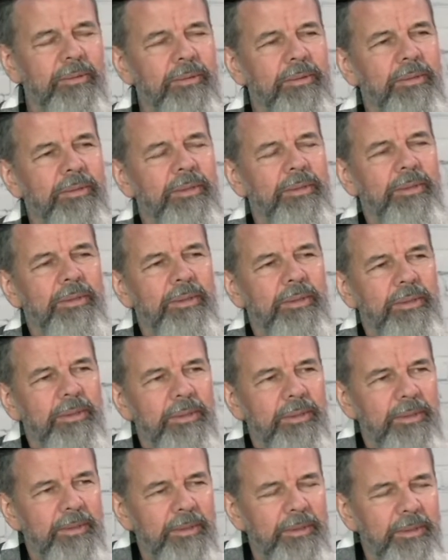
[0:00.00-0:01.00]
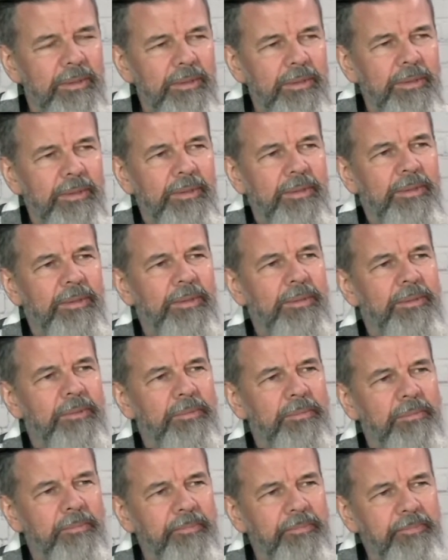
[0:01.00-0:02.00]
is wild. And
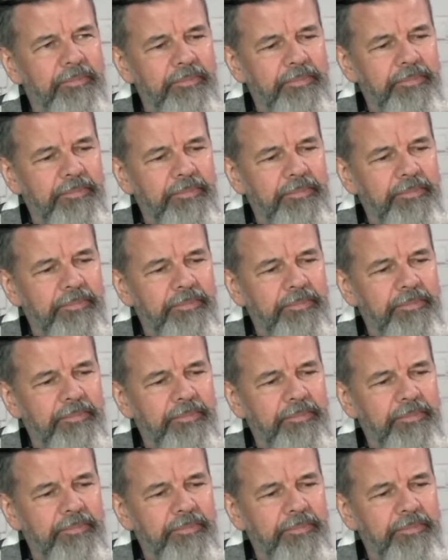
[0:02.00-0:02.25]
when I